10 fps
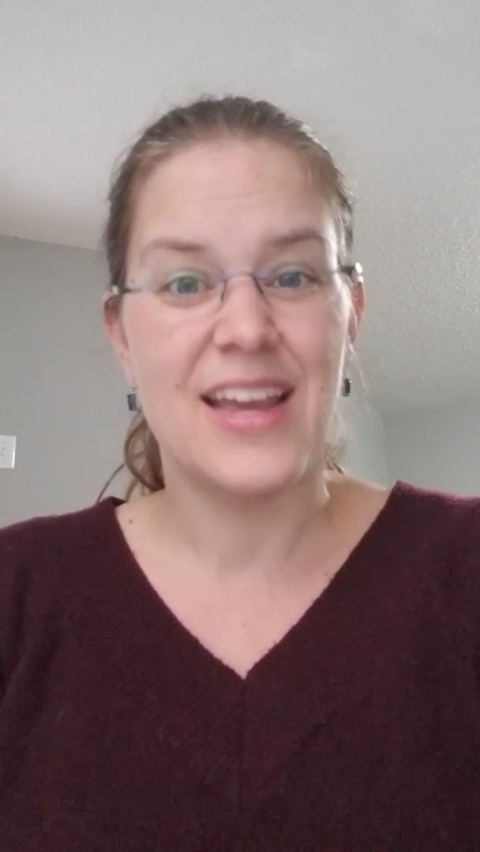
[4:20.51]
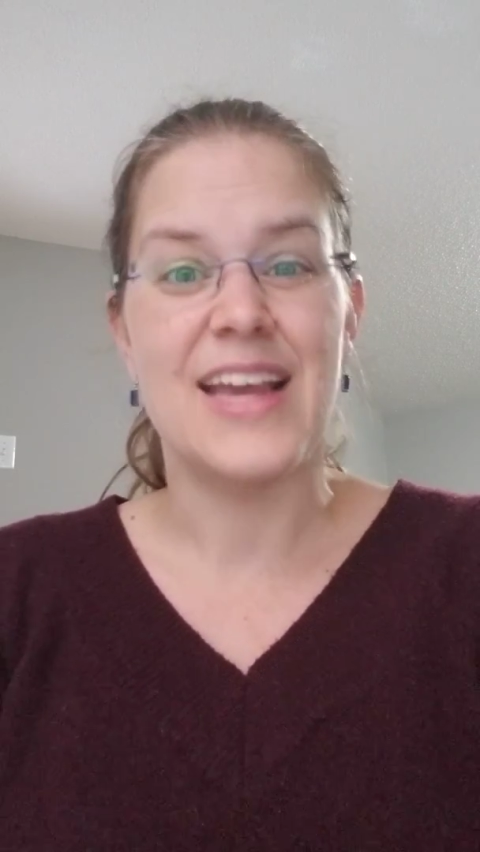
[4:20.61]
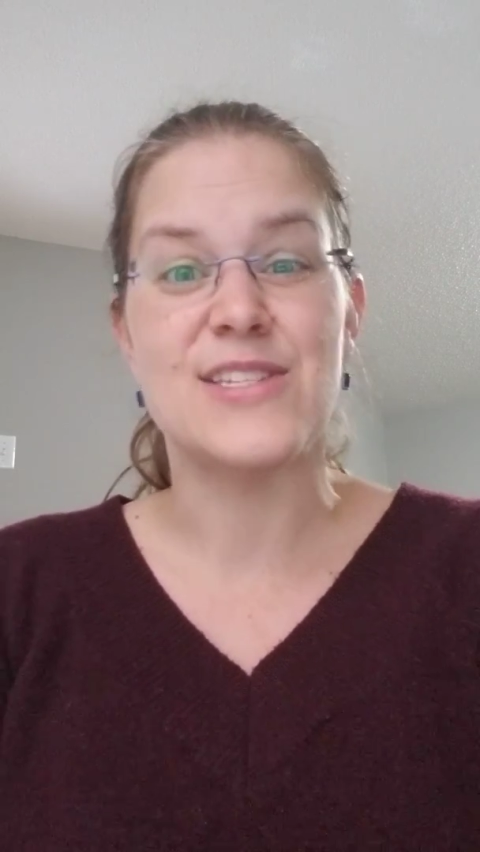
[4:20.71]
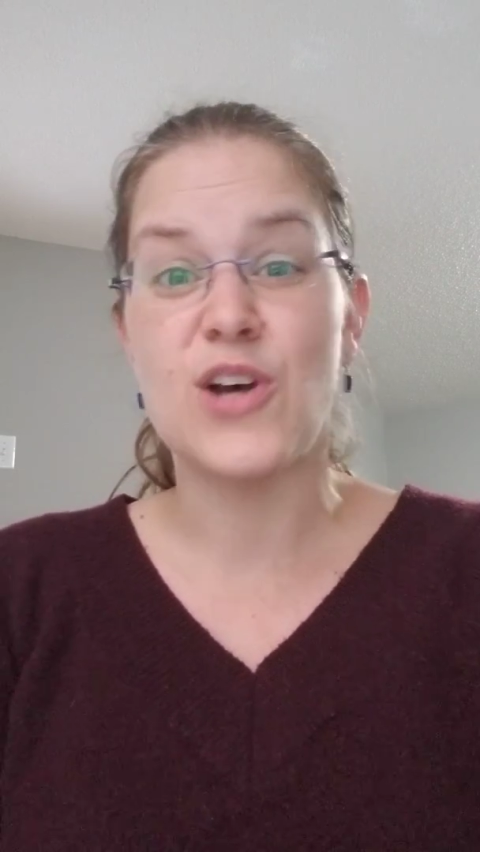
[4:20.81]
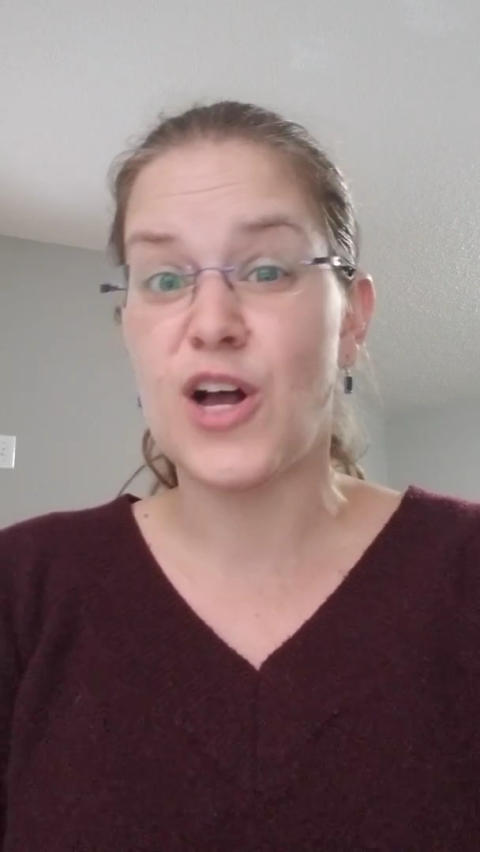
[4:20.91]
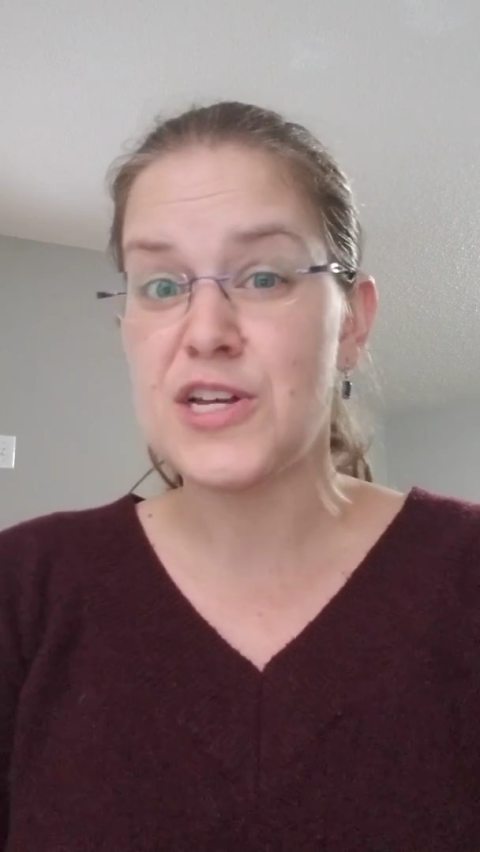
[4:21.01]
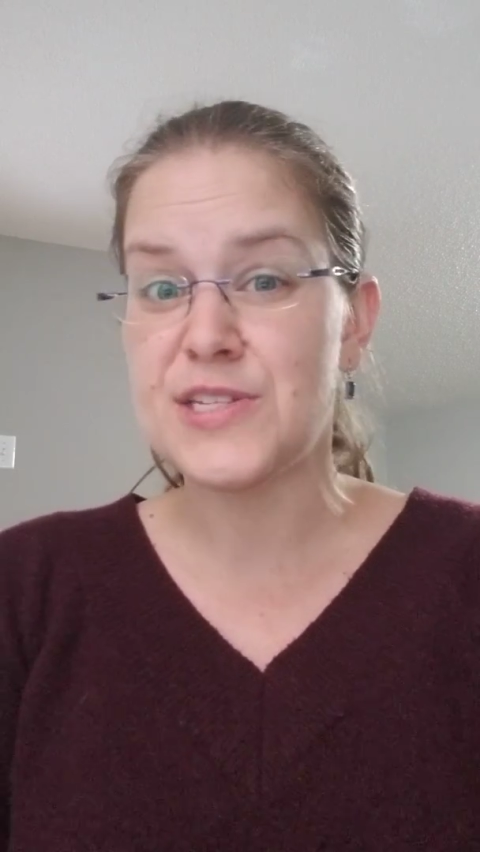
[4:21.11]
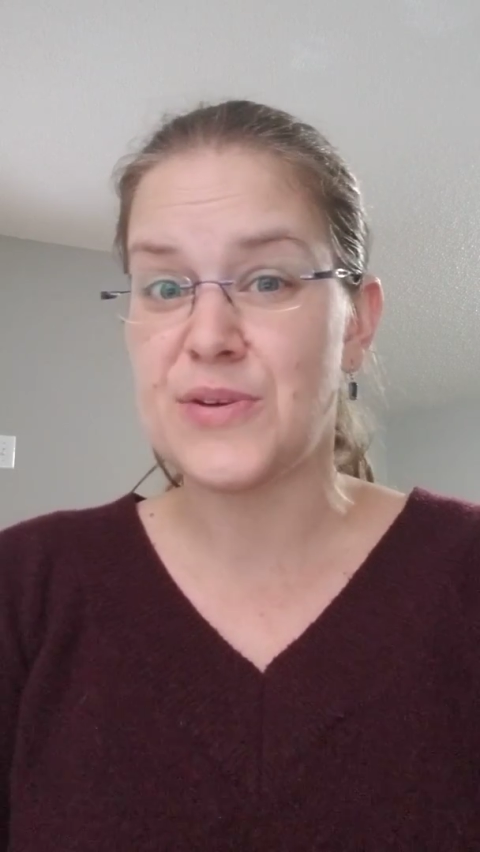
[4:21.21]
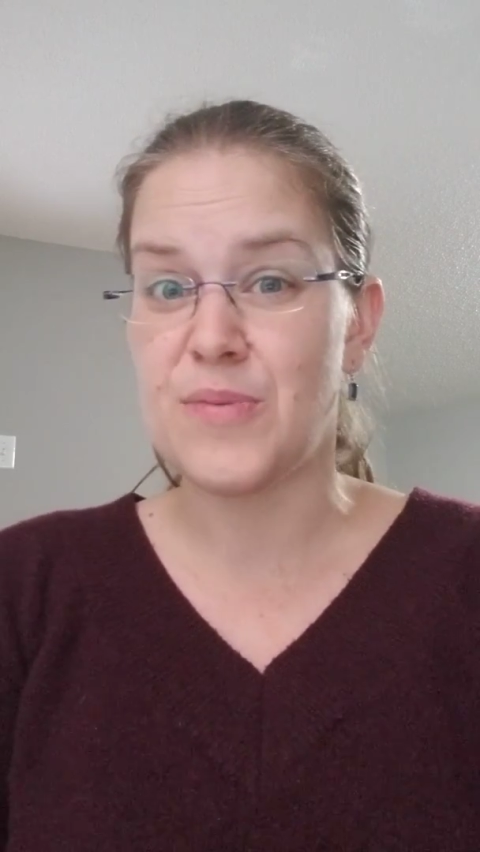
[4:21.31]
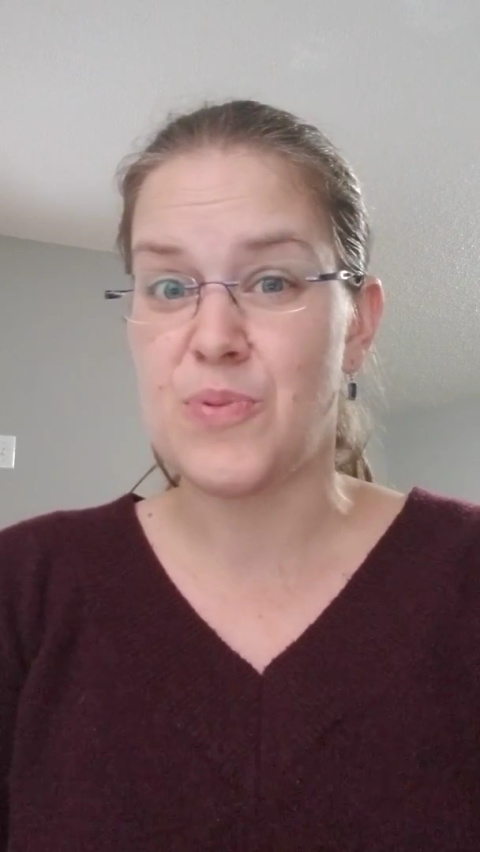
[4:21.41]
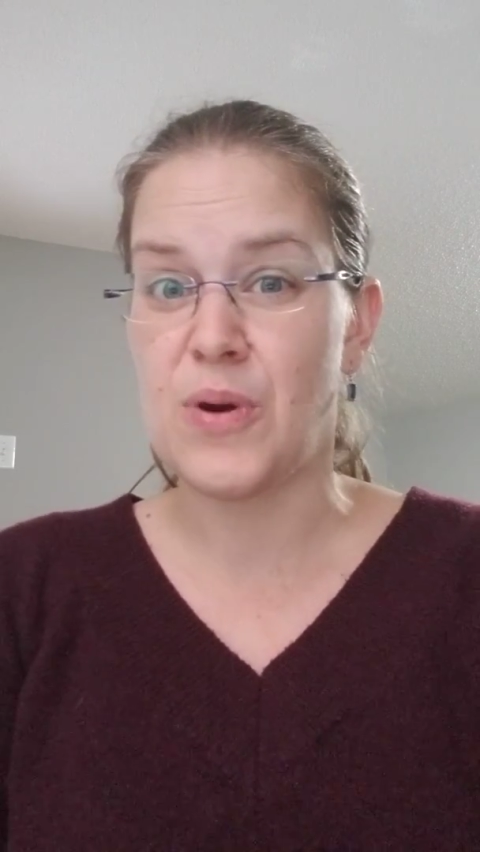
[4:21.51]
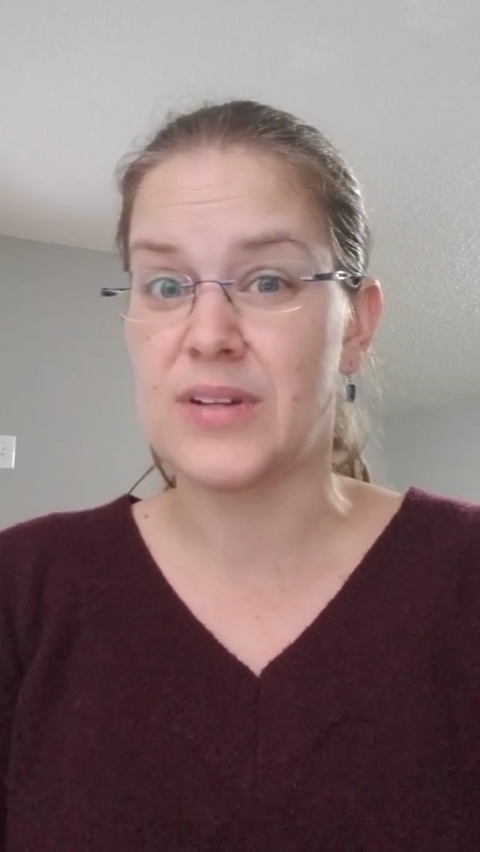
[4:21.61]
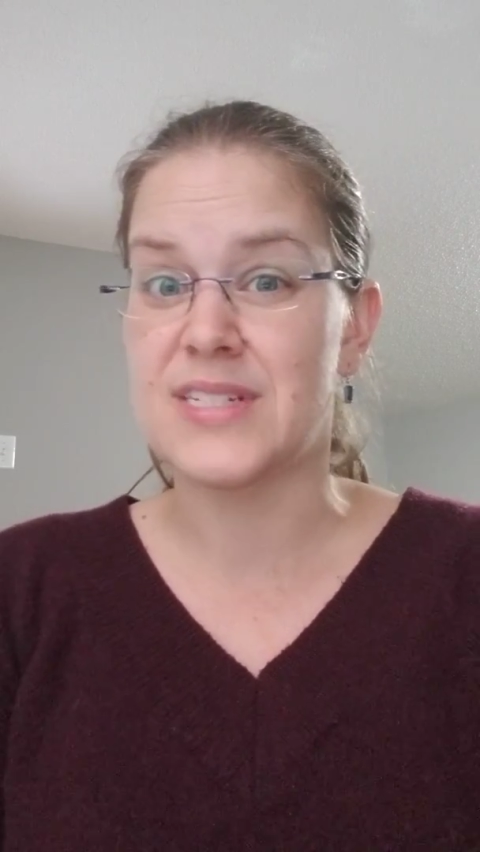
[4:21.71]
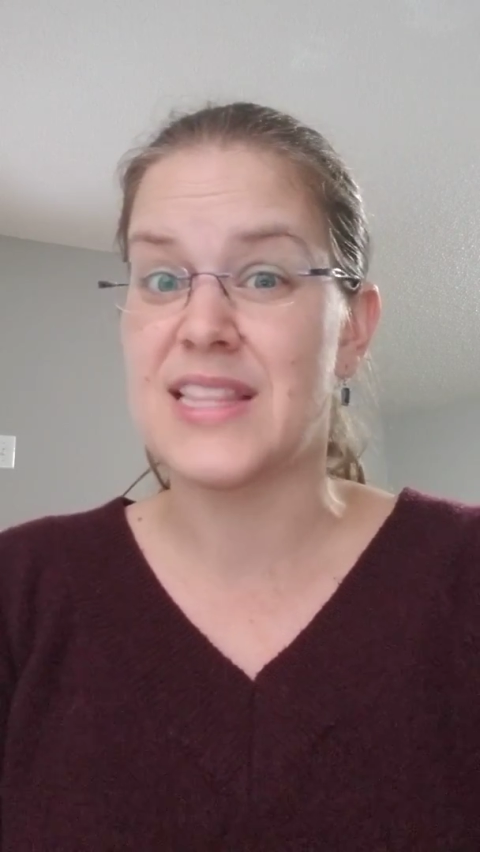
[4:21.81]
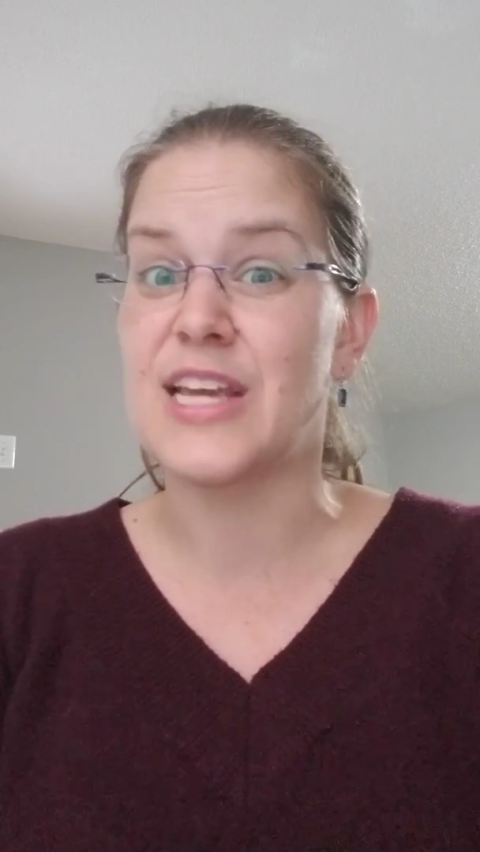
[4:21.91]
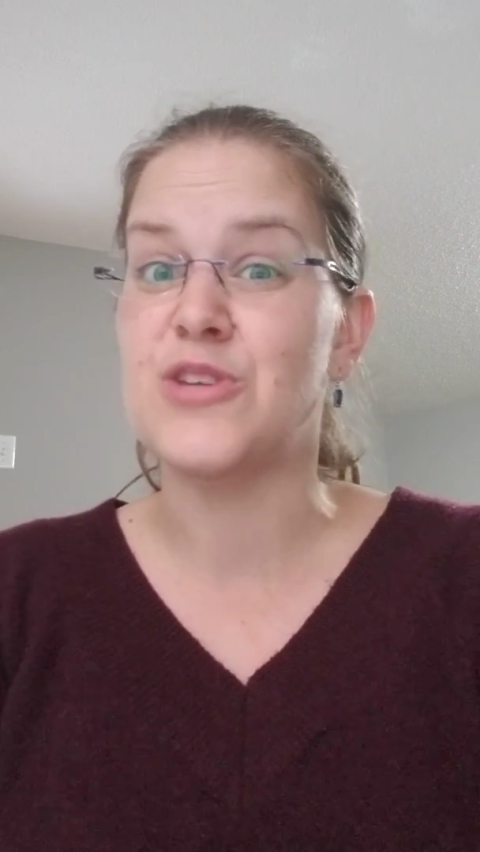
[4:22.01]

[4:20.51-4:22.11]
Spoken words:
it's also important that